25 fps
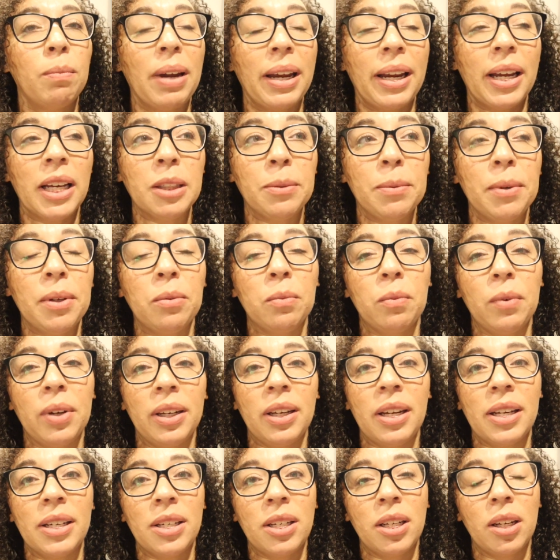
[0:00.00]
husband
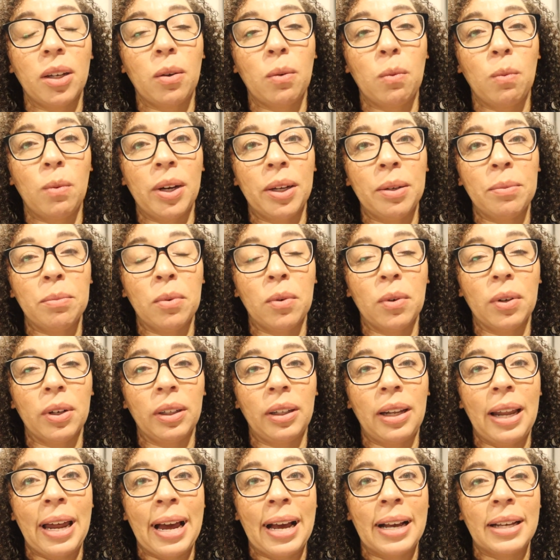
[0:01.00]
went and took one more
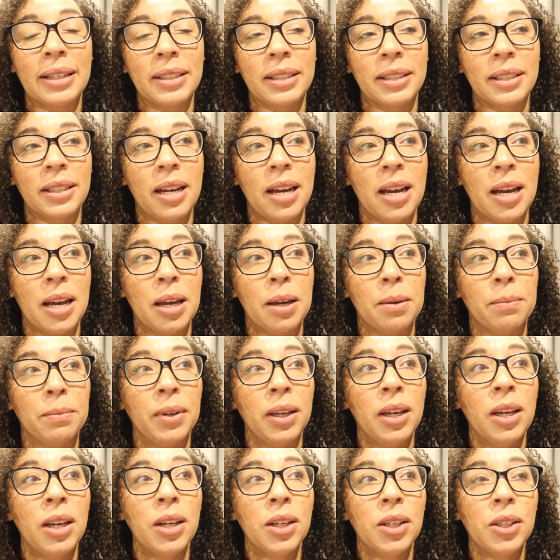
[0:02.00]
last
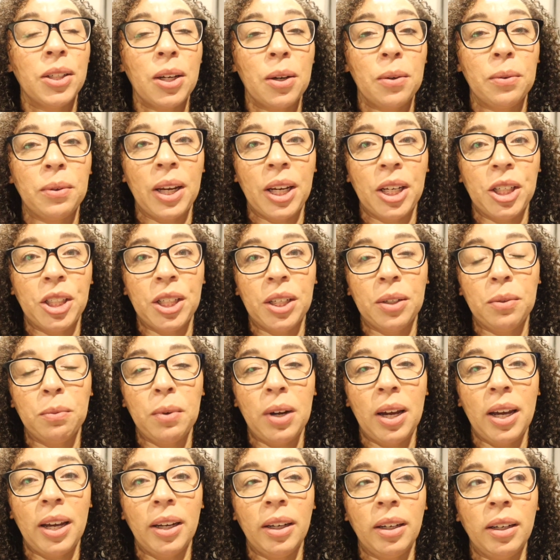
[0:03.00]
donation
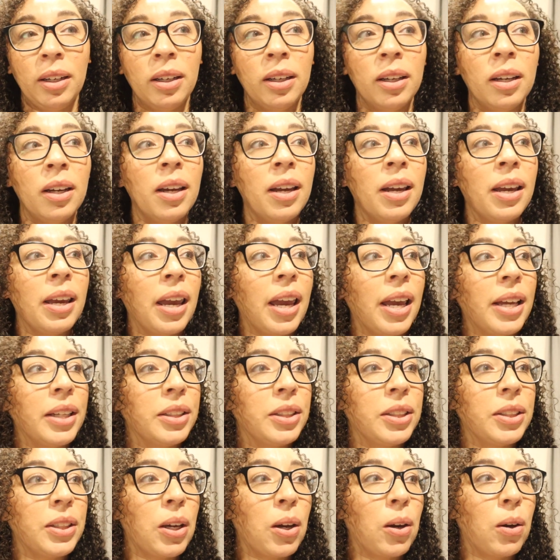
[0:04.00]
run,
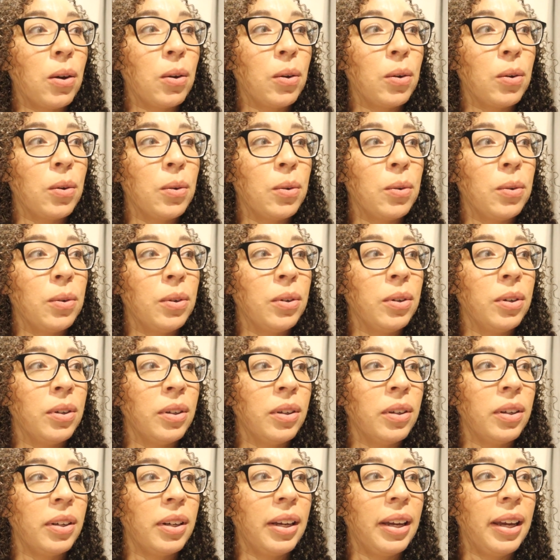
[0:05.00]
and so
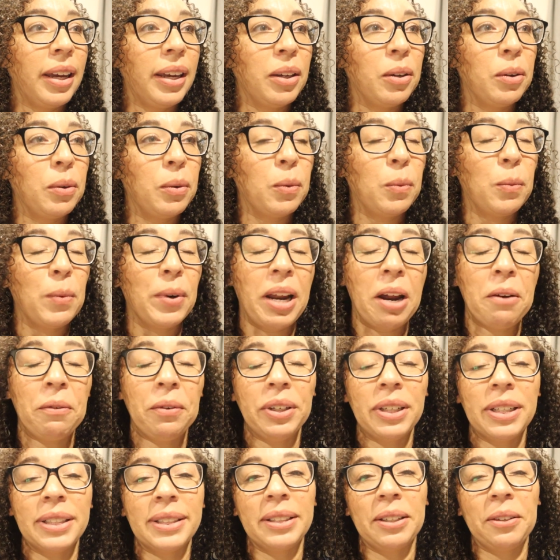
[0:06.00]

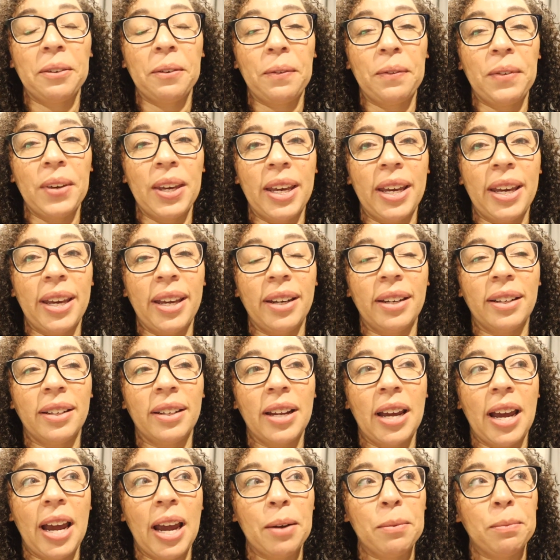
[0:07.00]
whatever doesn't
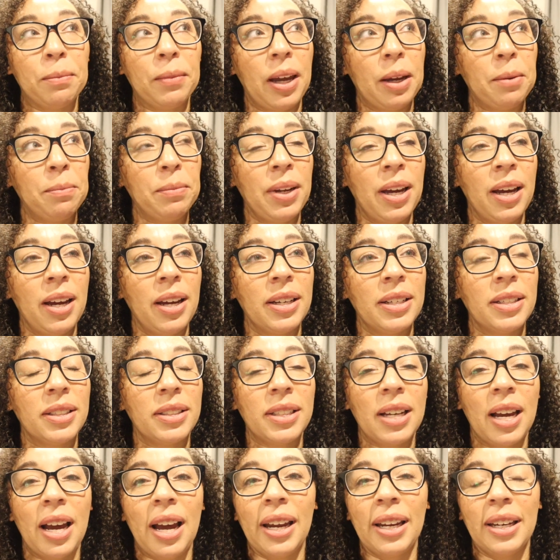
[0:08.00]
fit, I'm
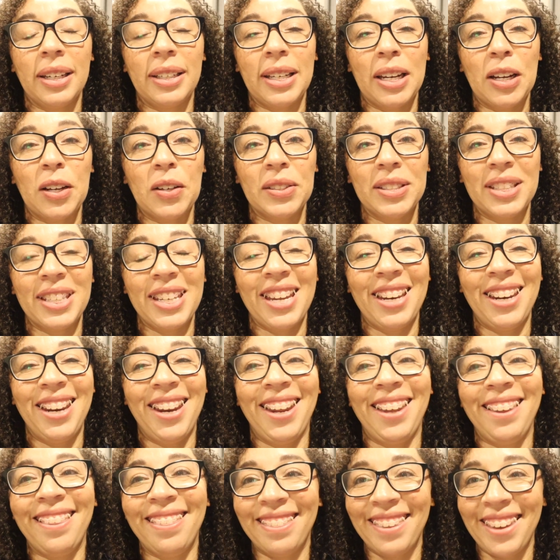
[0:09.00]
not tied down to
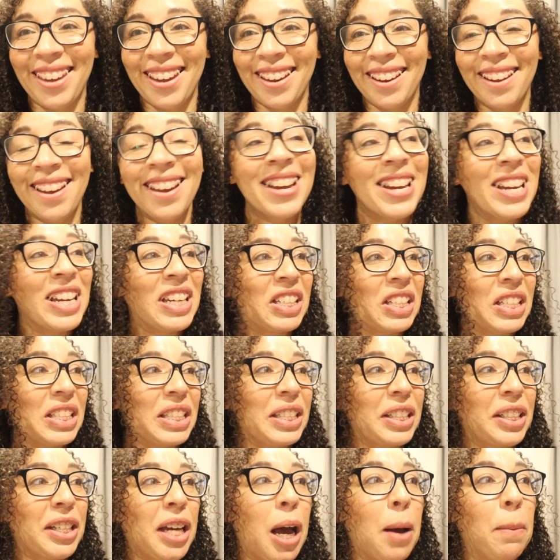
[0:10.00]
anything,
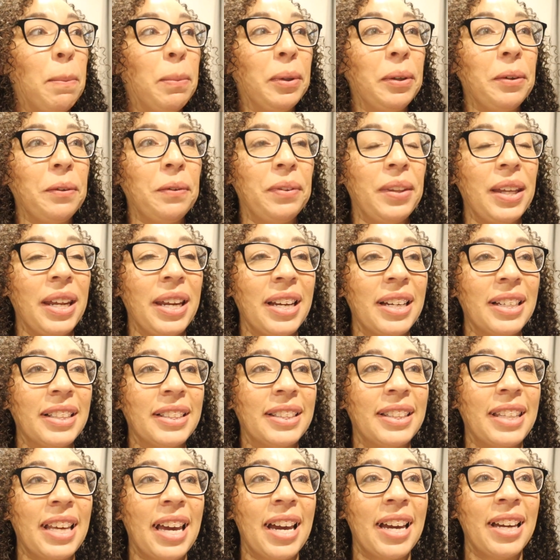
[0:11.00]
just a couple of
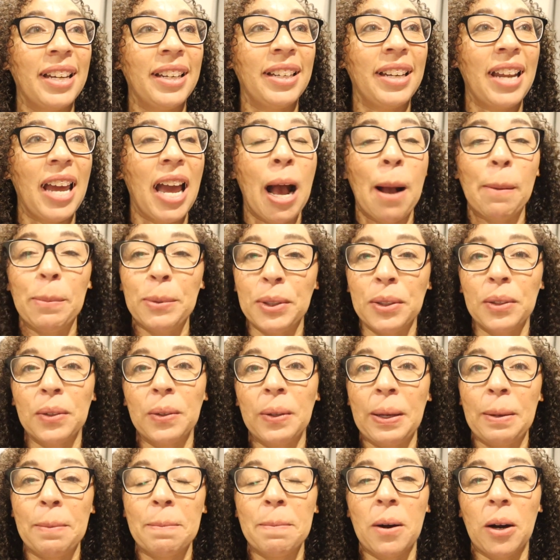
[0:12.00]
things that
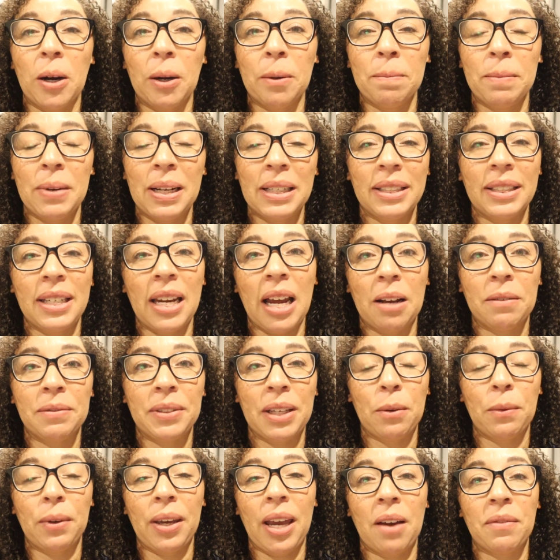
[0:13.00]
absolutely are must-haves
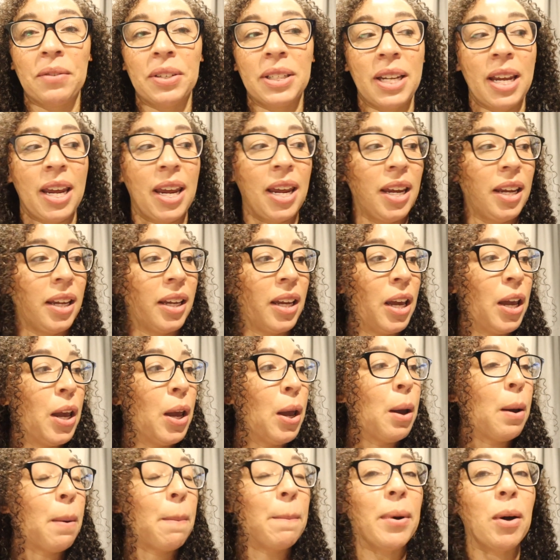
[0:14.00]
that we have to take,
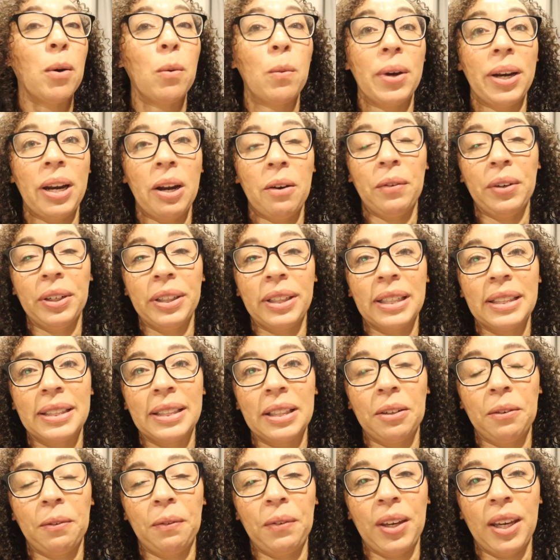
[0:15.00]
but whatever
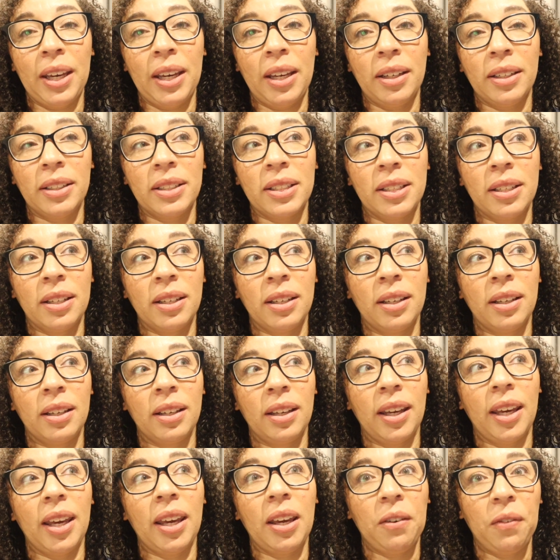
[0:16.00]
doesn't fit,
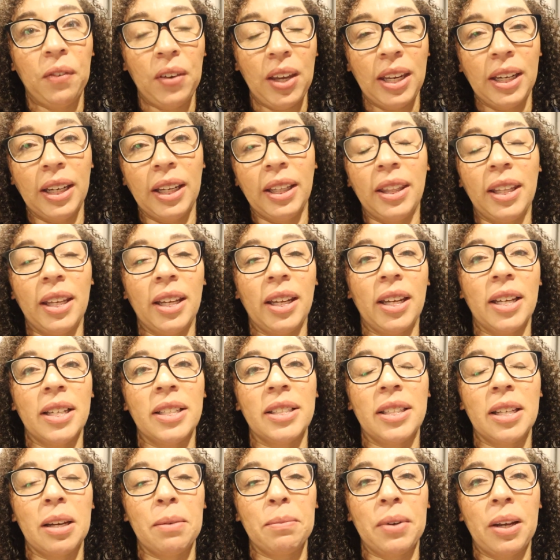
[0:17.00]
if anything
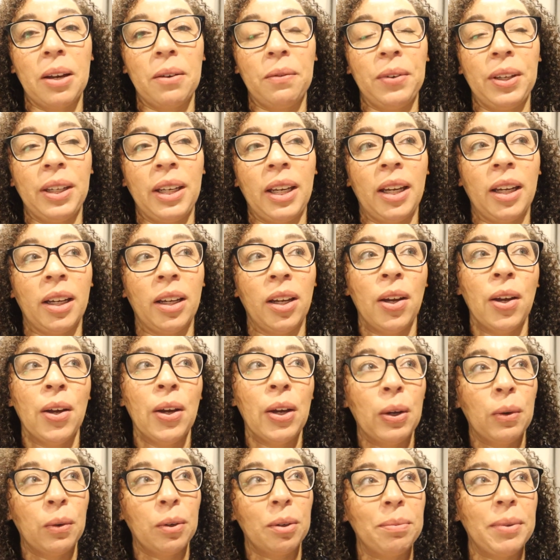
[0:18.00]
ends up not fitting,
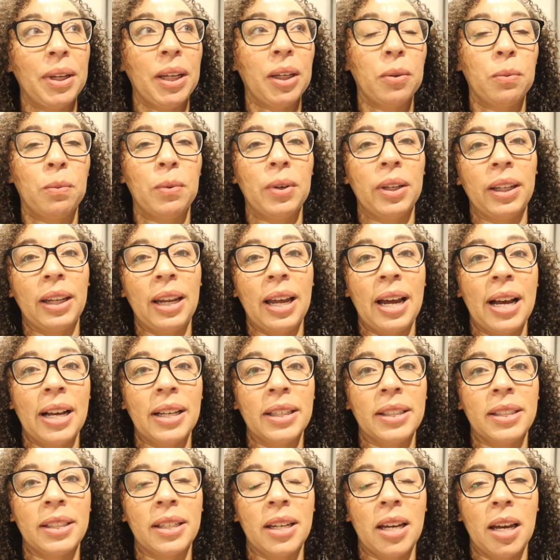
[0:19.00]
we'll make one
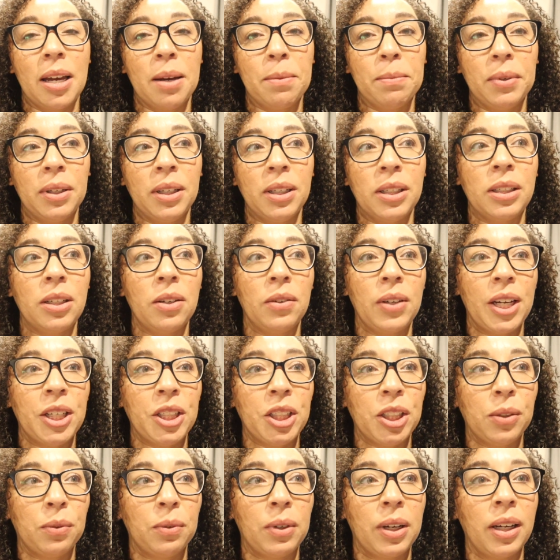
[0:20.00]
last
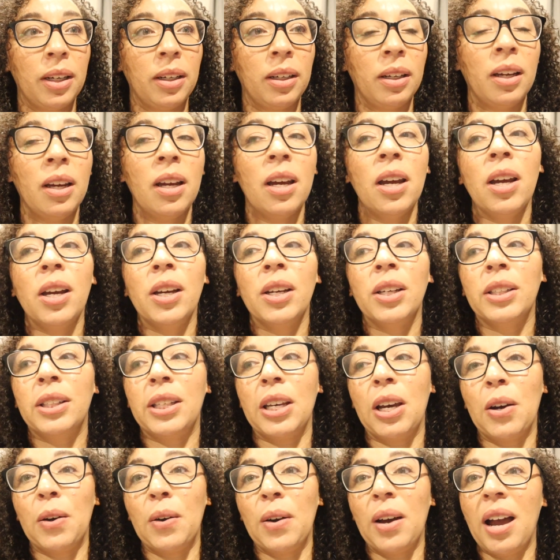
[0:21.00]
donation run.
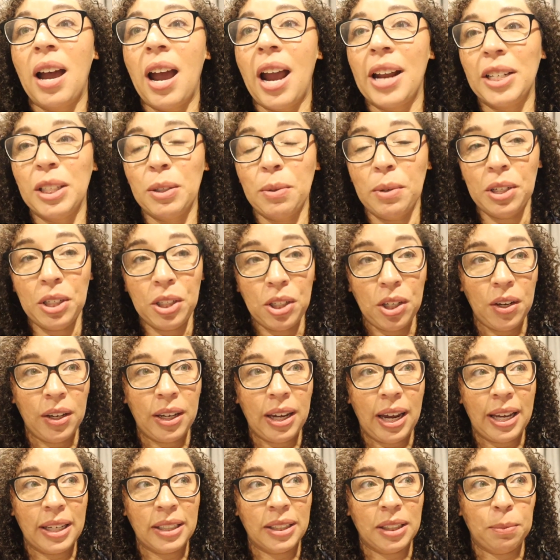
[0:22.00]
So I just want to show you
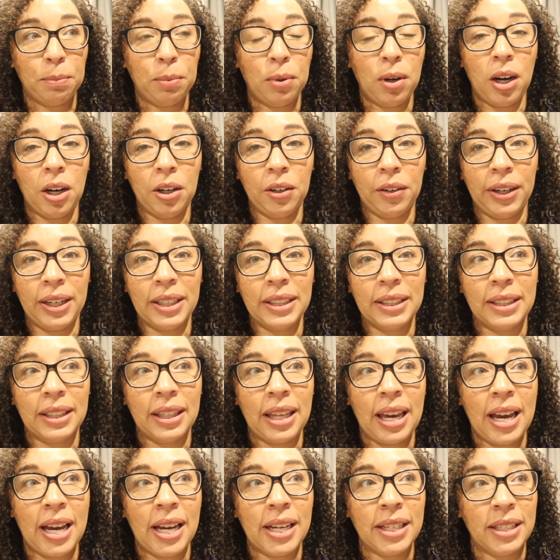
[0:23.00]
guys the progress
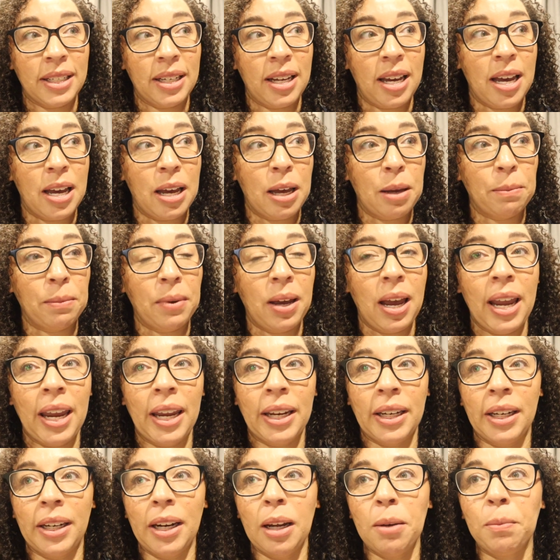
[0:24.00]
that I
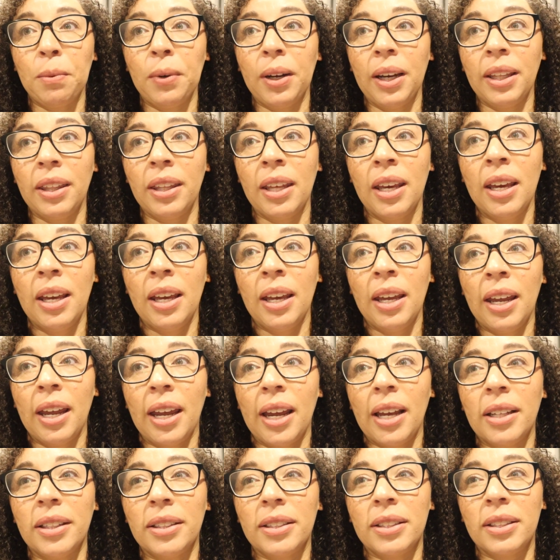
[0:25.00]
ended up with.
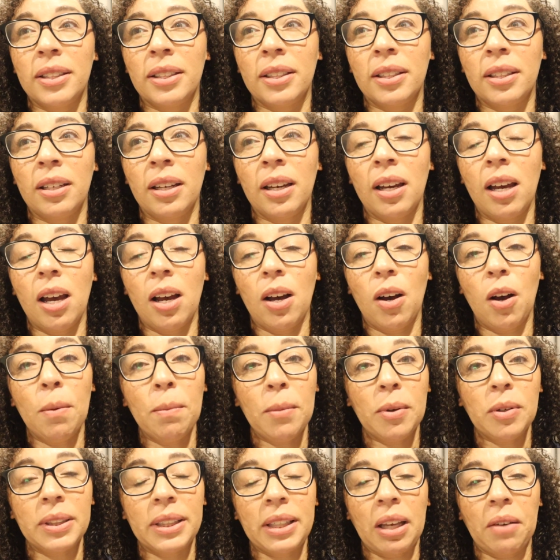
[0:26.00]
It's
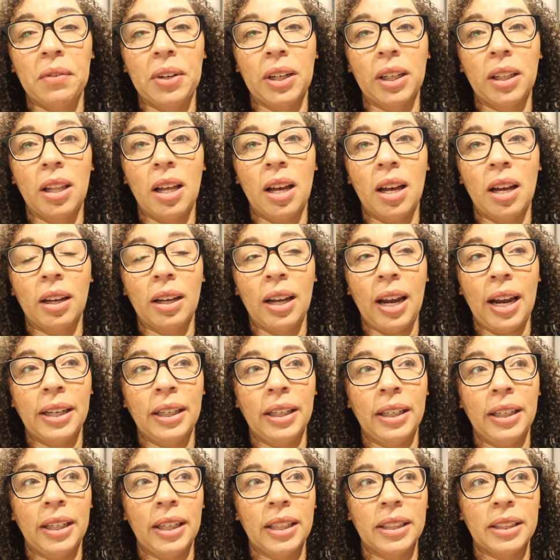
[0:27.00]
almost 7 o'clock. I
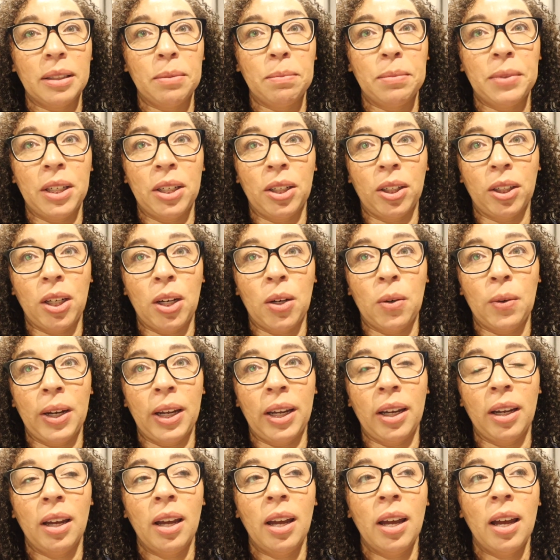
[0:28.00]
need to get some dinner
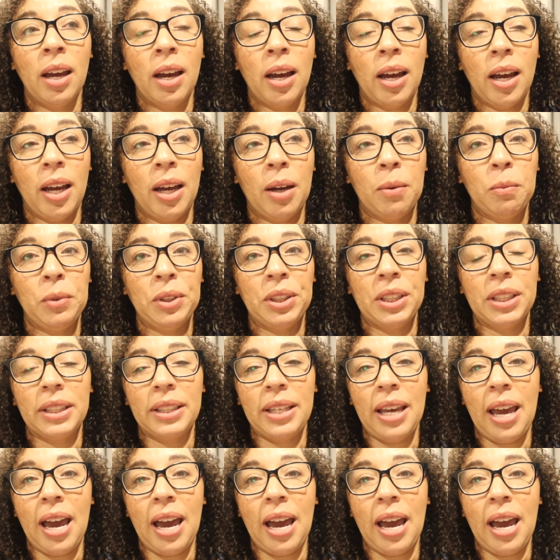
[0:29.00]
going. We just